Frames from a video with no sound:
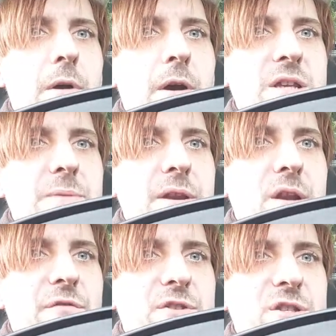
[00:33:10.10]

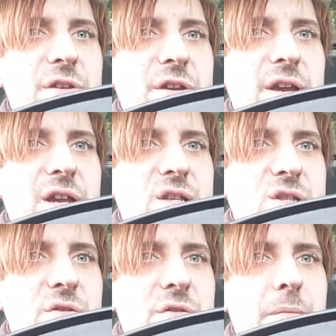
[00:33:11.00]
Mine's been off for
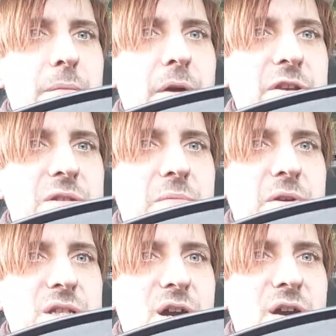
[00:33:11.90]
2 years.
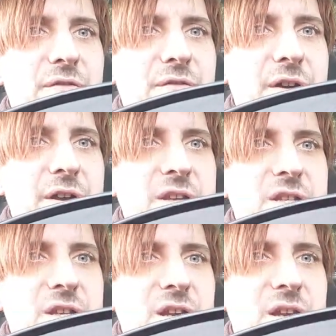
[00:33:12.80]
Reminder to
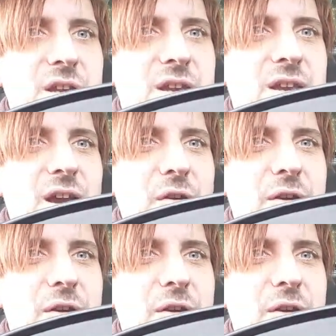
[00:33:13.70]
myself, I need to